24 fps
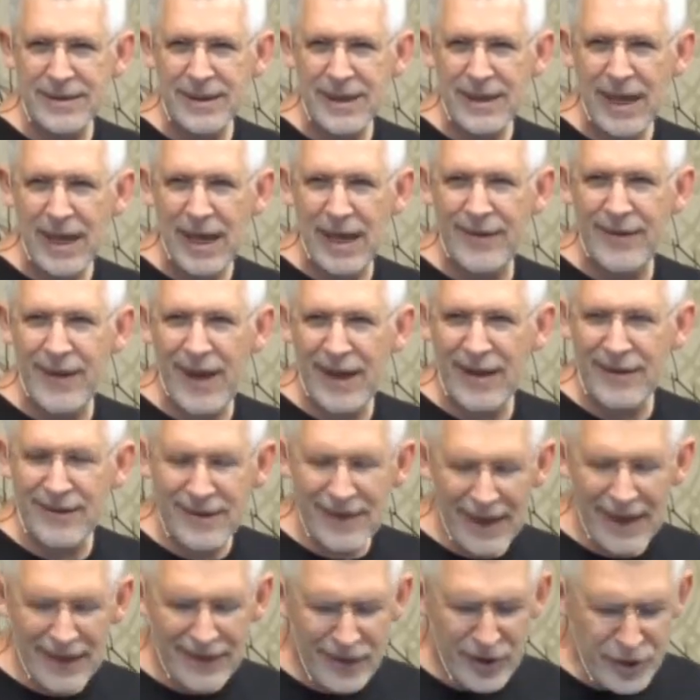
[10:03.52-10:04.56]
and, and,
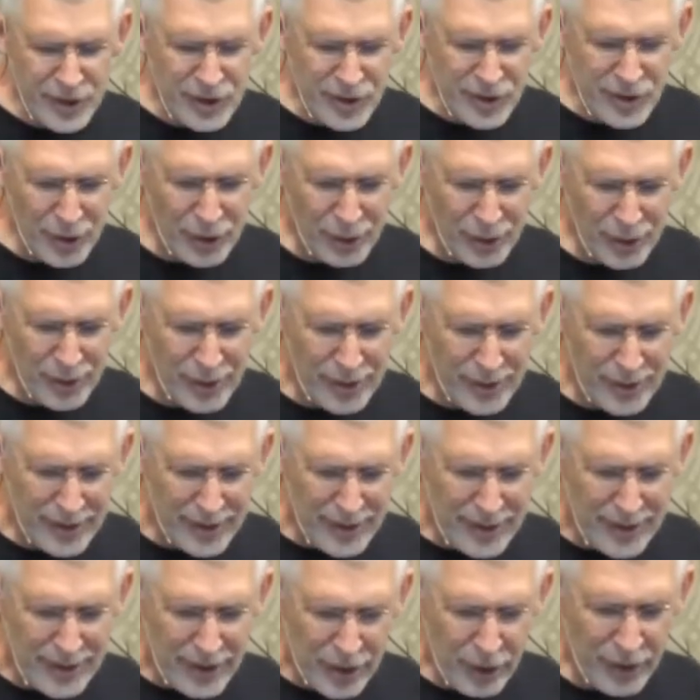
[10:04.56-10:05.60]
and they're just so,
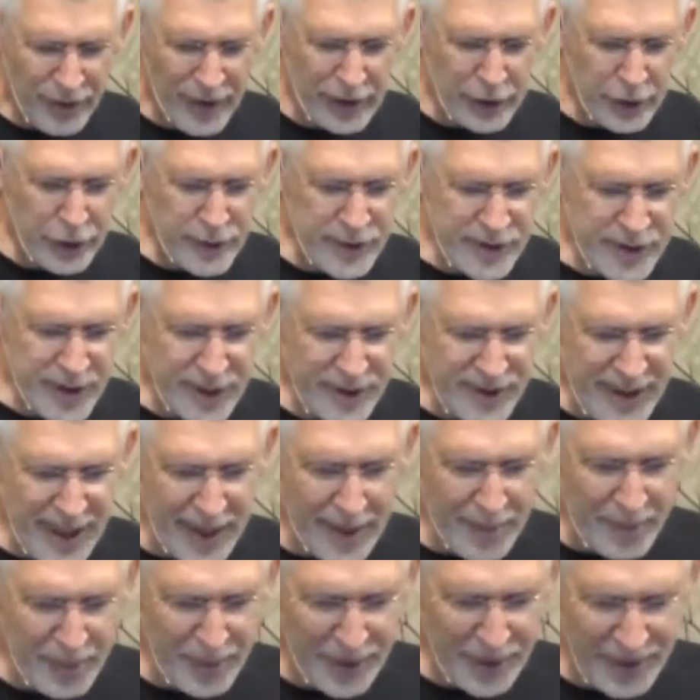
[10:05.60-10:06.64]
you know, they lose their
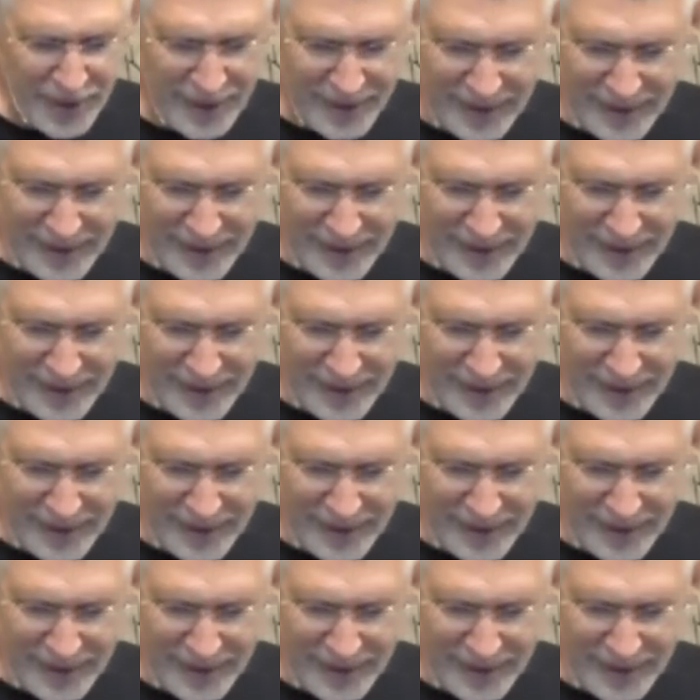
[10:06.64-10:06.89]
temper.